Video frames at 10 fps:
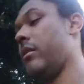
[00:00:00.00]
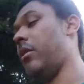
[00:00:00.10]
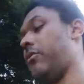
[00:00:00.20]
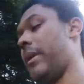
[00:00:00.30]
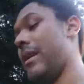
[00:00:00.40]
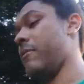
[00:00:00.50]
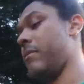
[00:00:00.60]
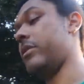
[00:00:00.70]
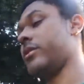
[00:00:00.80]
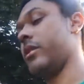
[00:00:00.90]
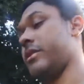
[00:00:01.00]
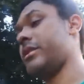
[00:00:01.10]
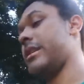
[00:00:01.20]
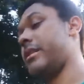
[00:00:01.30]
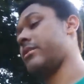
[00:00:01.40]
of waiting for Mutant Girl
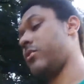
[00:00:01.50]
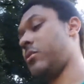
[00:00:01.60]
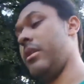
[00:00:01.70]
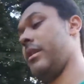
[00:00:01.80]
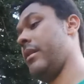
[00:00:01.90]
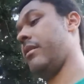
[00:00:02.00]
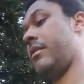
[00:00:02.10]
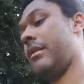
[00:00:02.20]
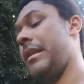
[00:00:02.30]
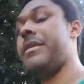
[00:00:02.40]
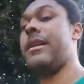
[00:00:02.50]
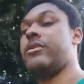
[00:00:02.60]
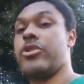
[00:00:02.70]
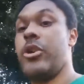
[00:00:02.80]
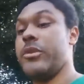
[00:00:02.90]
scenes or the
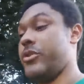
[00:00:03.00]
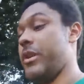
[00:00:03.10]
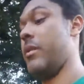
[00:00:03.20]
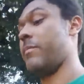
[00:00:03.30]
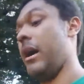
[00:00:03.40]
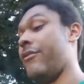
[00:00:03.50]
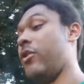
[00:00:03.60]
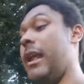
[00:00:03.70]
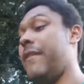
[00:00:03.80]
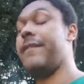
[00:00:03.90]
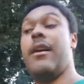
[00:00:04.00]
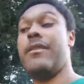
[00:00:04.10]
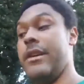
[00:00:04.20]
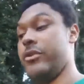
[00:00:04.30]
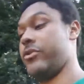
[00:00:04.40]
intro, which is the only part I've got left now.
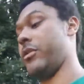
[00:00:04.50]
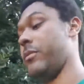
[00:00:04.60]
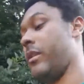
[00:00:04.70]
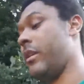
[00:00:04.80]
The intro.